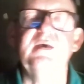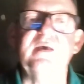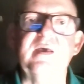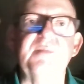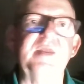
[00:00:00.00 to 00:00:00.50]

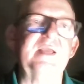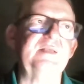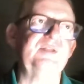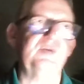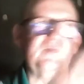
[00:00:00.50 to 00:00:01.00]
and I can
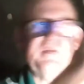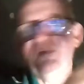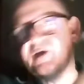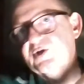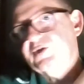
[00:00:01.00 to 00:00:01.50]
still run
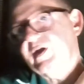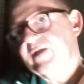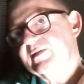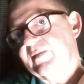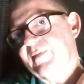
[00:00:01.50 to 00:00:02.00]
bigger
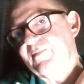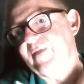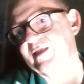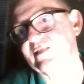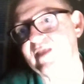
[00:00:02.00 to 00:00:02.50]
trains on my
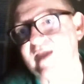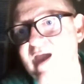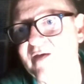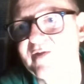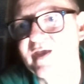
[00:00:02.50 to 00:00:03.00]
main layout.